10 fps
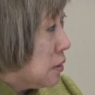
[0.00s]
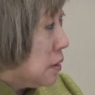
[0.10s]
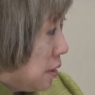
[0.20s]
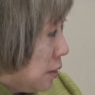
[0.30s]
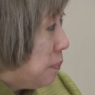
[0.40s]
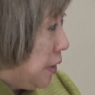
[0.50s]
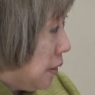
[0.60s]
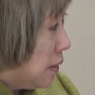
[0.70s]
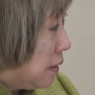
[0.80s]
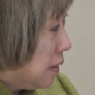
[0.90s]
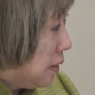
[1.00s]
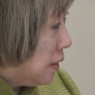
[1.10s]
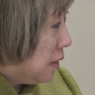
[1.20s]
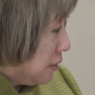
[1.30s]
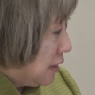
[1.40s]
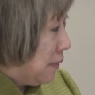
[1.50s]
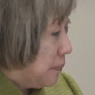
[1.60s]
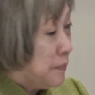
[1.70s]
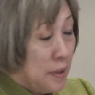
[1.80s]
is on the pink. Yeah.